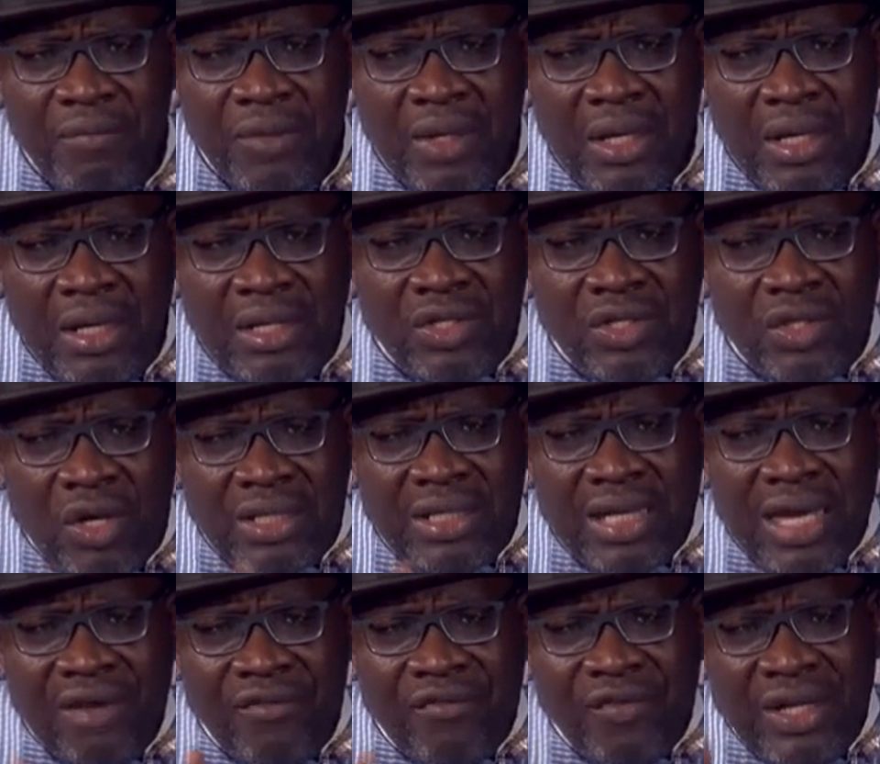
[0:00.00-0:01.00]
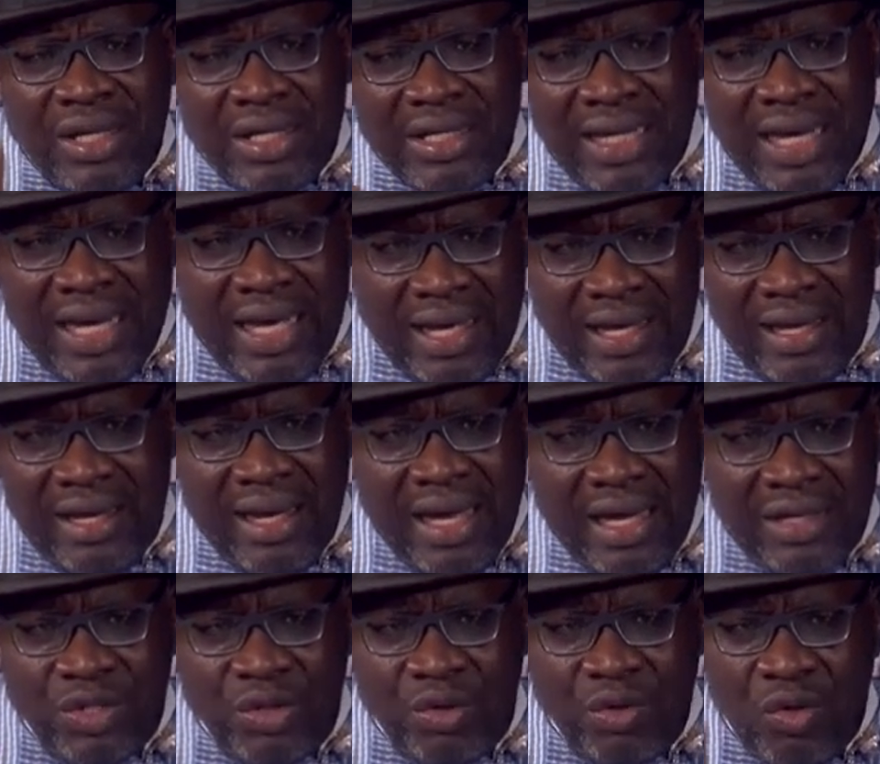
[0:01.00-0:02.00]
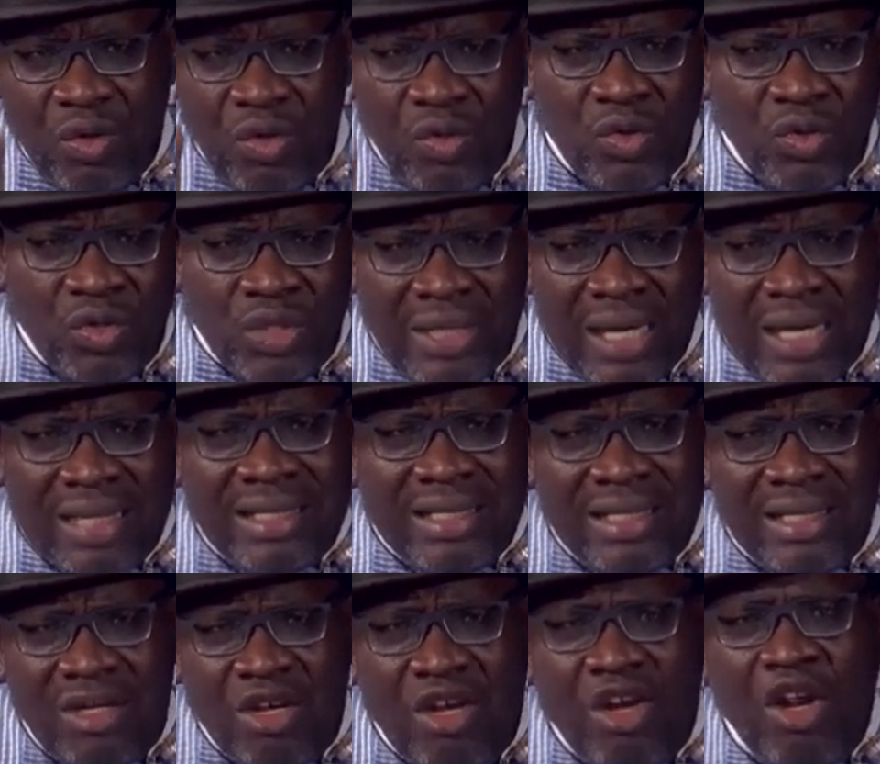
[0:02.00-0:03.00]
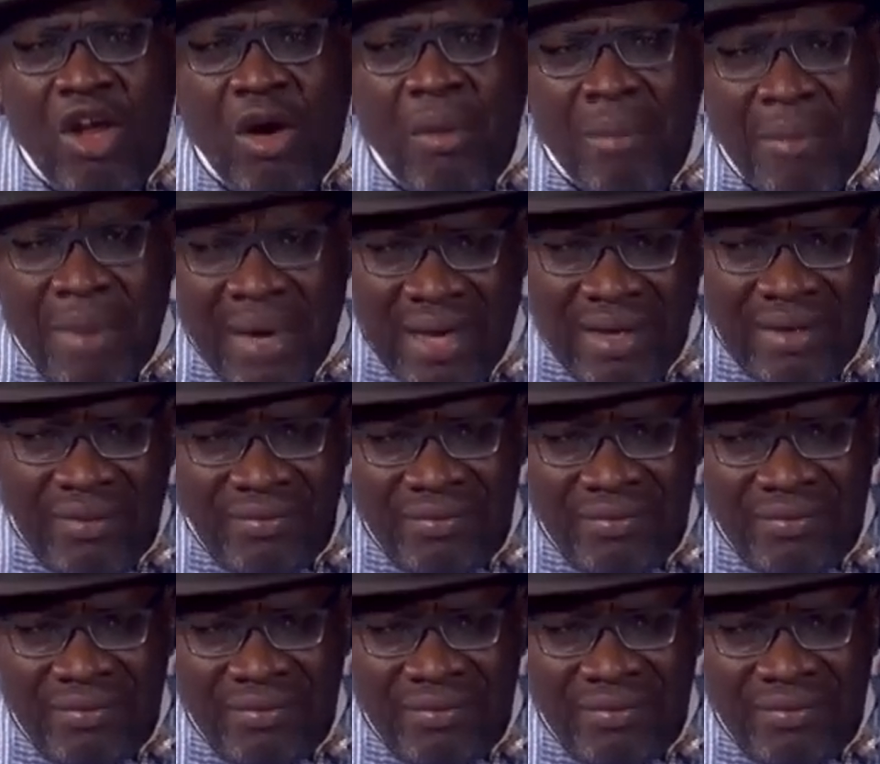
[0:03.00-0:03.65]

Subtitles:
it's not every day that you lose that number.